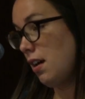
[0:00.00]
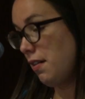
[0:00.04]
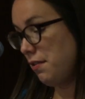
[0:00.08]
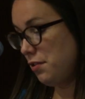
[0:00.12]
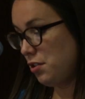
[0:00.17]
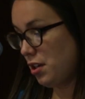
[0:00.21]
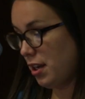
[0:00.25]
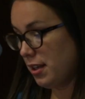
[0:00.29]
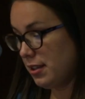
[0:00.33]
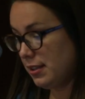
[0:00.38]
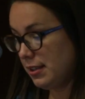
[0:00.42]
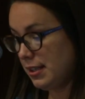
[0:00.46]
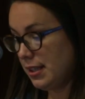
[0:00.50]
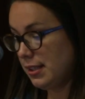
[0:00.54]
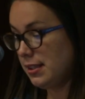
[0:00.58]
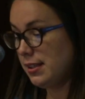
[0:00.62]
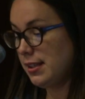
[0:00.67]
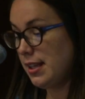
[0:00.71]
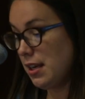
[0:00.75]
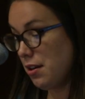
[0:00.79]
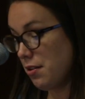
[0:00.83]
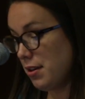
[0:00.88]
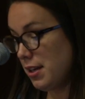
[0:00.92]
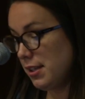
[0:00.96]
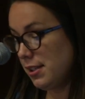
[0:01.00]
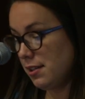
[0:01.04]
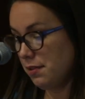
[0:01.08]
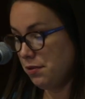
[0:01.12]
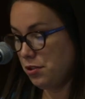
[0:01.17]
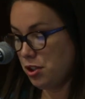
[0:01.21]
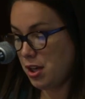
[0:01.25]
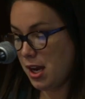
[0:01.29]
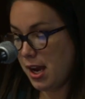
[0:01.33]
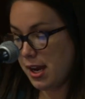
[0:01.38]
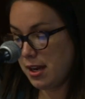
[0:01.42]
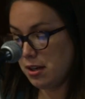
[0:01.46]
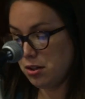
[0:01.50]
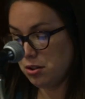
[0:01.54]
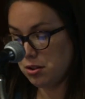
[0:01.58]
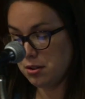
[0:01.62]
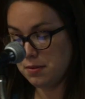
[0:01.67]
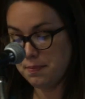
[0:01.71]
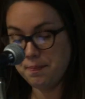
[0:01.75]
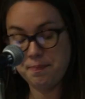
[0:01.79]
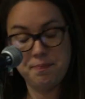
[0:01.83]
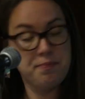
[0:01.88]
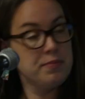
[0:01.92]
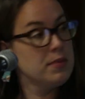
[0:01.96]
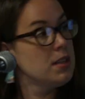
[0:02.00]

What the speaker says: of justice, theories of change.